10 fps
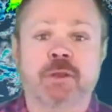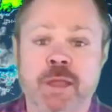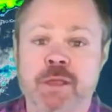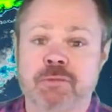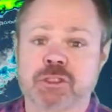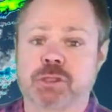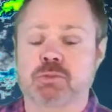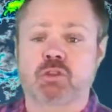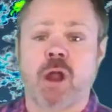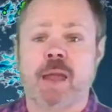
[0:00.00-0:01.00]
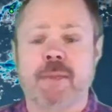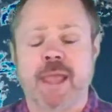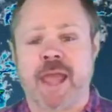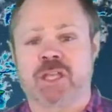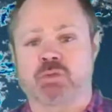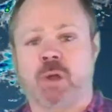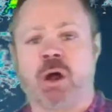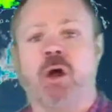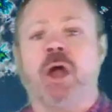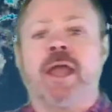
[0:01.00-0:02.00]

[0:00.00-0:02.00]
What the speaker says: Thank you for subscribing as well.